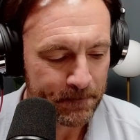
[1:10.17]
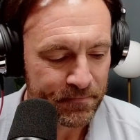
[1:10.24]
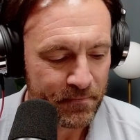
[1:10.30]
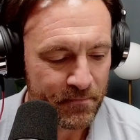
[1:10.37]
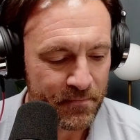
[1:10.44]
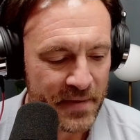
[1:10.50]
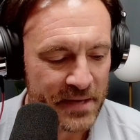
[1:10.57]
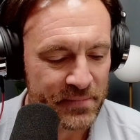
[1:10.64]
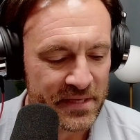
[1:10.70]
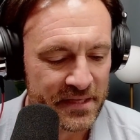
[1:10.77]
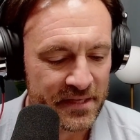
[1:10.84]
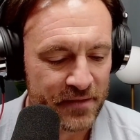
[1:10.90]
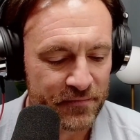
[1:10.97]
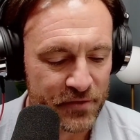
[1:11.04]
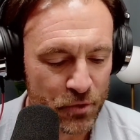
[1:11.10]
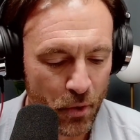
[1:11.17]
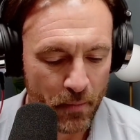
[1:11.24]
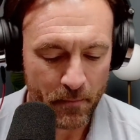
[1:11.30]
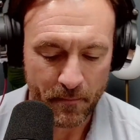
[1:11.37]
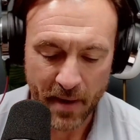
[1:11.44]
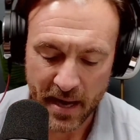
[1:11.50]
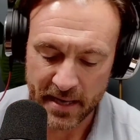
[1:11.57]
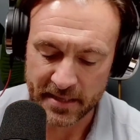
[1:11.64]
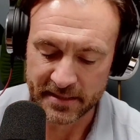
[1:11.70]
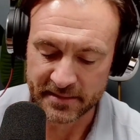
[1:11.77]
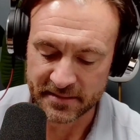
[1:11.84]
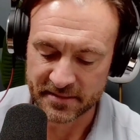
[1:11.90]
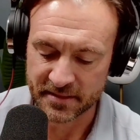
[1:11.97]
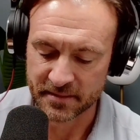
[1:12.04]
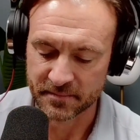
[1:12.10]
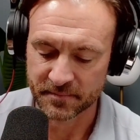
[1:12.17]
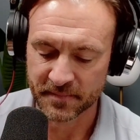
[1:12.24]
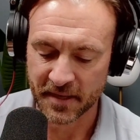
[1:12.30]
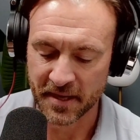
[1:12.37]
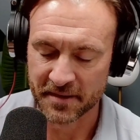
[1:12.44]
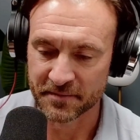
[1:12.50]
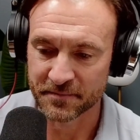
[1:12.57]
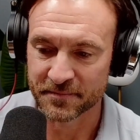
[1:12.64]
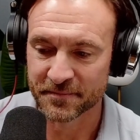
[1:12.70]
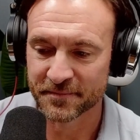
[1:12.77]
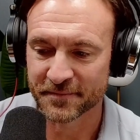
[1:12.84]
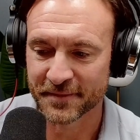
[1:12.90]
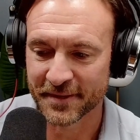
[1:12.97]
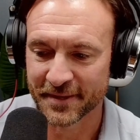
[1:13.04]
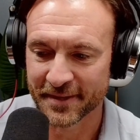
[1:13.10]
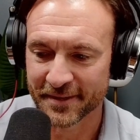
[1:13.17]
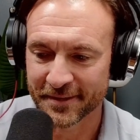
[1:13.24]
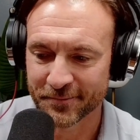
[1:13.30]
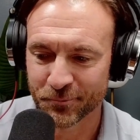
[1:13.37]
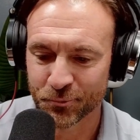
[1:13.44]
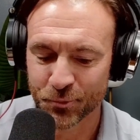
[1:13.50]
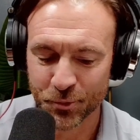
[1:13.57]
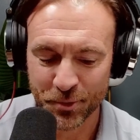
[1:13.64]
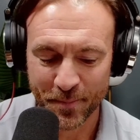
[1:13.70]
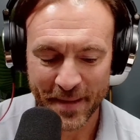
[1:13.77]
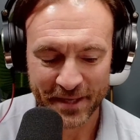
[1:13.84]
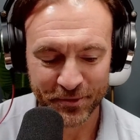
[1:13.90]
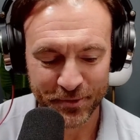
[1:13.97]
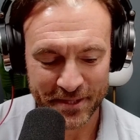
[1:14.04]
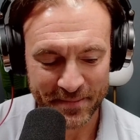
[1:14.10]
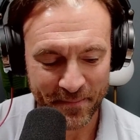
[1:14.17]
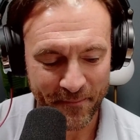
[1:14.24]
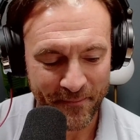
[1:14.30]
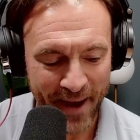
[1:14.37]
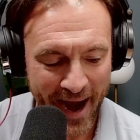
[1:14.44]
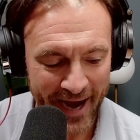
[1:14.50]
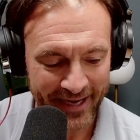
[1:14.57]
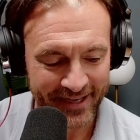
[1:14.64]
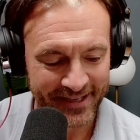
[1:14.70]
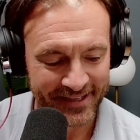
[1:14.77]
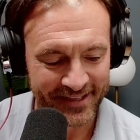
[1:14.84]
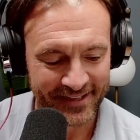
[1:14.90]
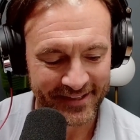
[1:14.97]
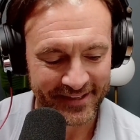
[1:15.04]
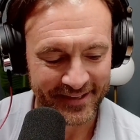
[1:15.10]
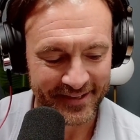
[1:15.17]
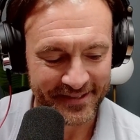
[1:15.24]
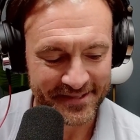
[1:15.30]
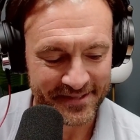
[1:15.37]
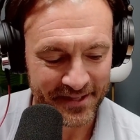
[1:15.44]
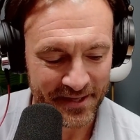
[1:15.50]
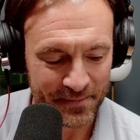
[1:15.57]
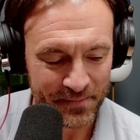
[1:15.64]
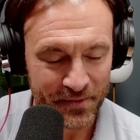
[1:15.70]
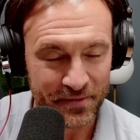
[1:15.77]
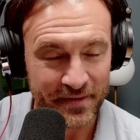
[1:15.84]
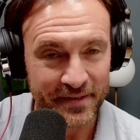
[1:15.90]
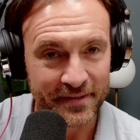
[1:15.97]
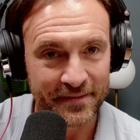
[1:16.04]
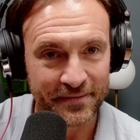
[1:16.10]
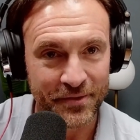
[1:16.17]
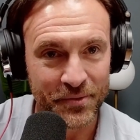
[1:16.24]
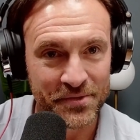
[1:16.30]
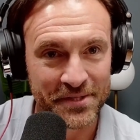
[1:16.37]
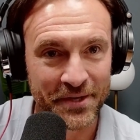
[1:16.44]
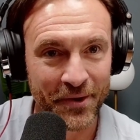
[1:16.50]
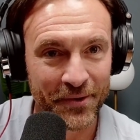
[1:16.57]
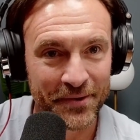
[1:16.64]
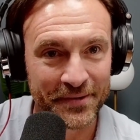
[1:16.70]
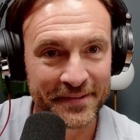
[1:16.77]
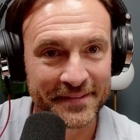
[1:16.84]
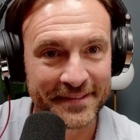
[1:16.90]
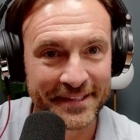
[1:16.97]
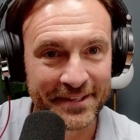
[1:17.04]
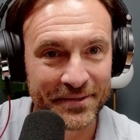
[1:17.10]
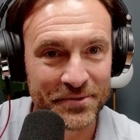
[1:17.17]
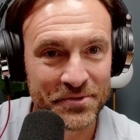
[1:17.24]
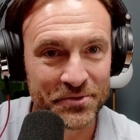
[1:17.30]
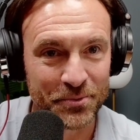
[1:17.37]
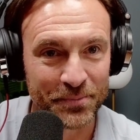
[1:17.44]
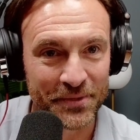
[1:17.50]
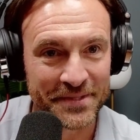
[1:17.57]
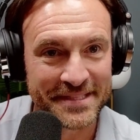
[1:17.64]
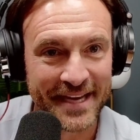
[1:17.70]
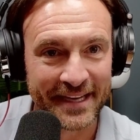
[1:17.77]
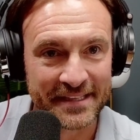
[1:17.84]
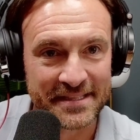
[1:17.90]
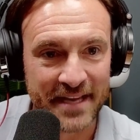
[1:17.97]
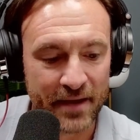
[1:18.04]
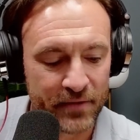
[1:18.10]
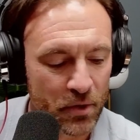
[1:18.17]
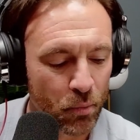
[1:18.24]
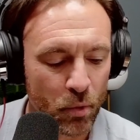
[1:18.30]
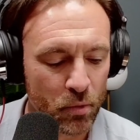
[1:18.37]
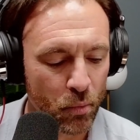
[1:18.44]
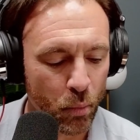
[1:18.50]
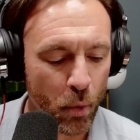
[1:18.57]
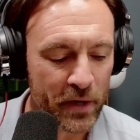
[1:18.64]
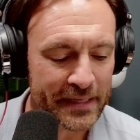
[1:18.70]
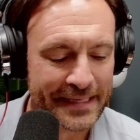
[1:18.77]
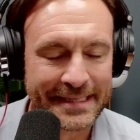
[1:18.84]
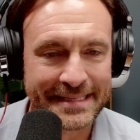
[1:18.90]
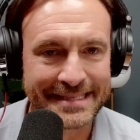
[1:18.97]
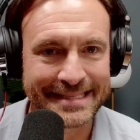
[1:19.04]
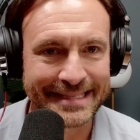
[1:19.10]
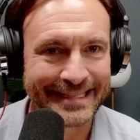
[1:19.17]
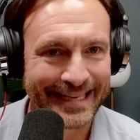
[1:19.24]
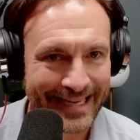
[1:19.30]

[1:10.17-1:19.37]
maybe if you don't mind to kind of rudimentary back us up, or those that aren't, super tech savvy, what is an